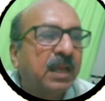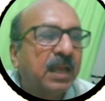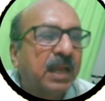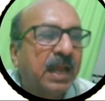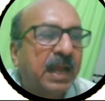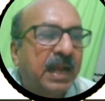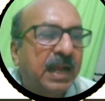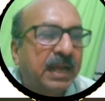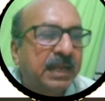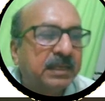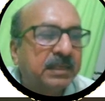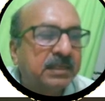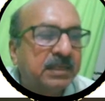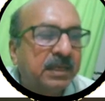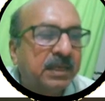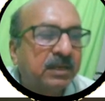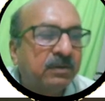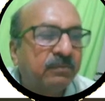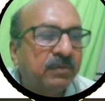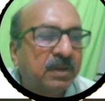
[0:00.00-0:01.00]
and
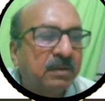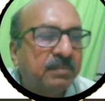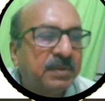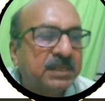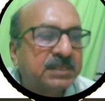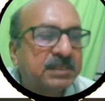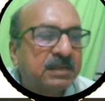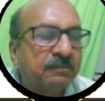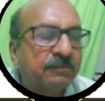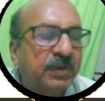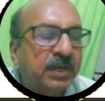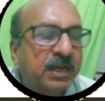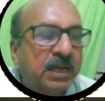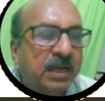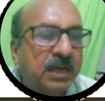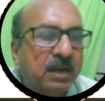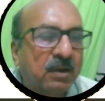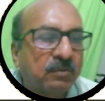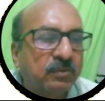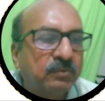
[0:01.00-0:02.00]
it will be somewhere
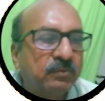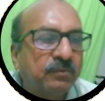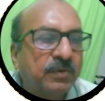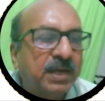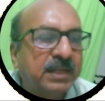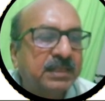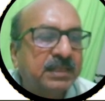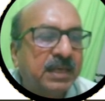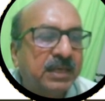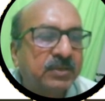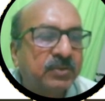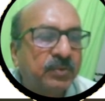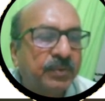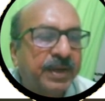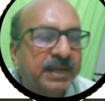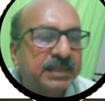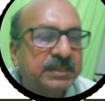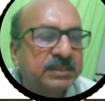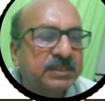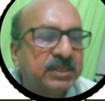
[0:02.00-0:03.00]
around 1 that you
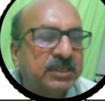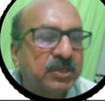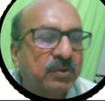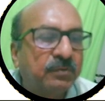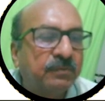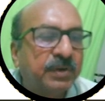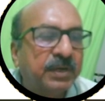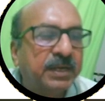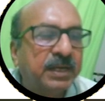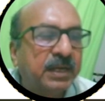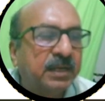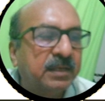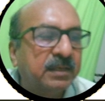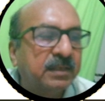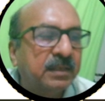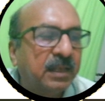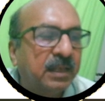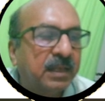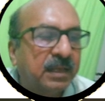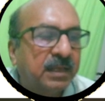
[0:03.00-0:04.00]
can see over here.
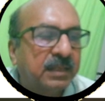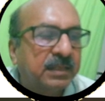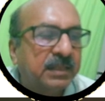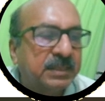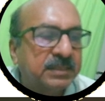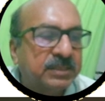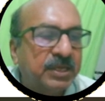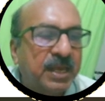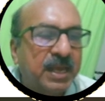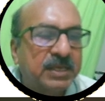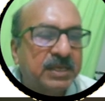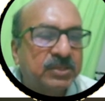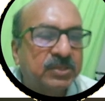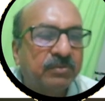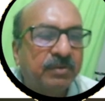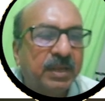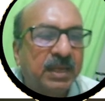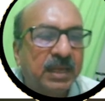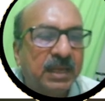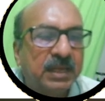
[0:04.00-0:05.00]
The
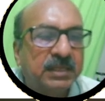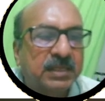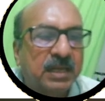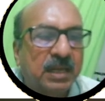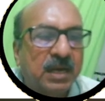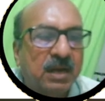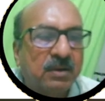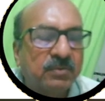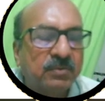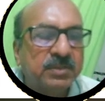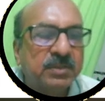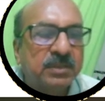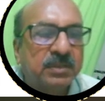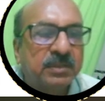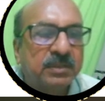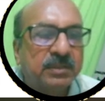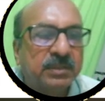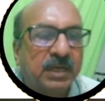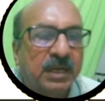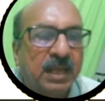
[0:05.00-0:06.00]
CH3 is around
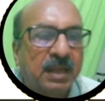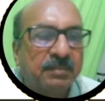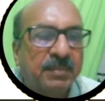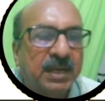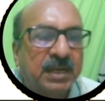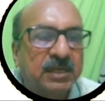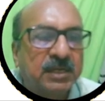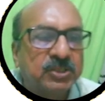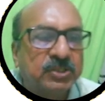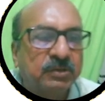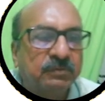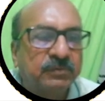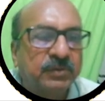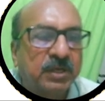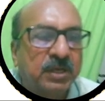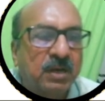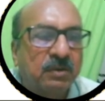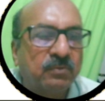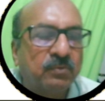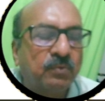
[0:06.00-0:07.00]
the chemical shift
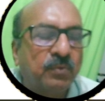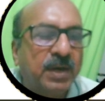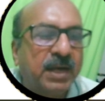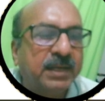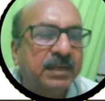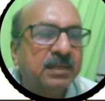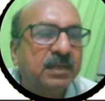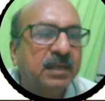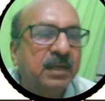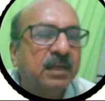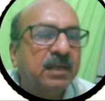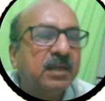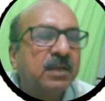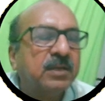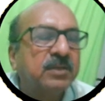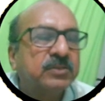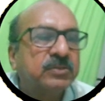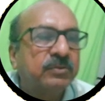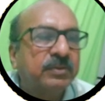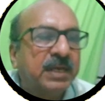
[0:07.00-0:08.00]
around 1,
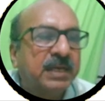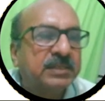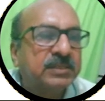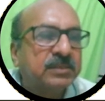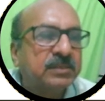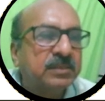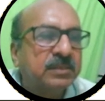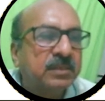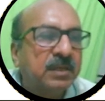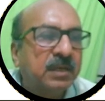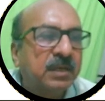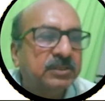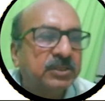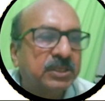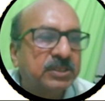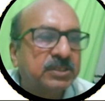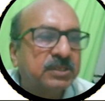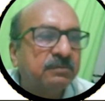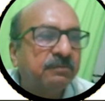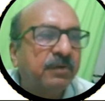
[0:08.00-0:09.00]
so that's
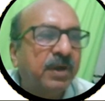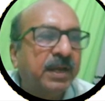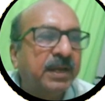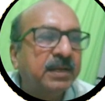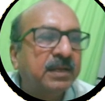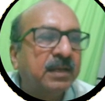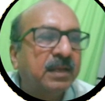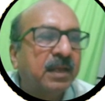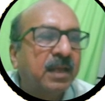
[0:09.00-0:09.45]
justified.